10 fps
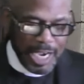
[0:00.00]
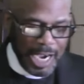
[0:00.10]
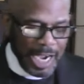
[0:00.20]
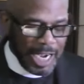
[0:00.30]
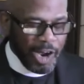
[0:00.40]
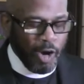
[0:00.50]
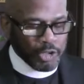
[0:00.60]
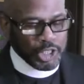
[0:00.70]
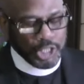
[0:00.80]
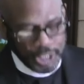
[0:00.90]
uh,
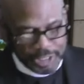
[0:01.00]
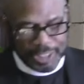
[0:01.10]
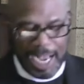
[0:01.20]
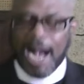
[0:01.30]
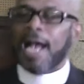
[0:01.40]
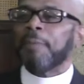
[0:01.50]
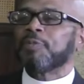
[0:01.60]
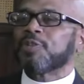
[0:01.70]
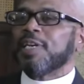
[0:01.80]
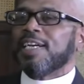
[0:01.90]
called Good
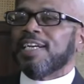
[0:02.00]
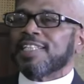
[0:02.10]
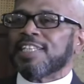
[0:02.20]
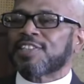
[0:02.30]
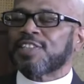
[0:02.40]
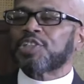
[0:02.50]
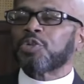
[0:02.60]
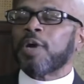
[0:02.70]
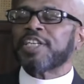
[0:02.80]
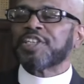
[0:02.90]
Times. This
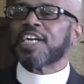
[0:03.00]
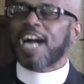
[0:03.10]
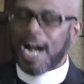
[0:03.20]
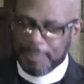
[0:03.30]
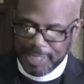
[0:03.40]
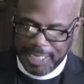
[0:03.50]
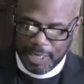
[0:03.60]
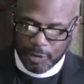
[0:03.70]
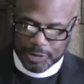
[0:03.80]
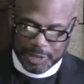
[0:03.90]
situation
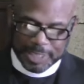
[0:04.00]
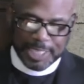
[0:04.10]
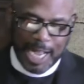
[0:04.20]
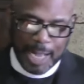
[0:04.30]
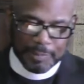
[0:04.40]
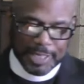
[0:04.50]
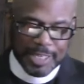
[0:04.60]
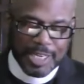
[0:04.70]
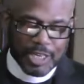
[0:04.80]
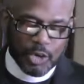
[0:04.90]
comedy or sitcom that
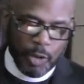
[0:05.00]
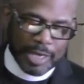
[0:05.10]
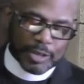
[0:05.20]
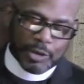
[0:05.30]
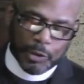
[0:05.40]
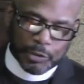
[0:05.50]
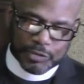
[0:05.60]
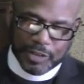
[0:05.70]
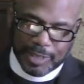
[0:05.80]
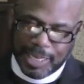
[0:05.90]

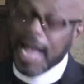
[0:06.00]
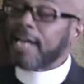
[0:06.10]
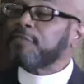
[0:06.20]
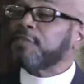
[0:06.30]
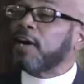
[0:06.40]
chronicles the life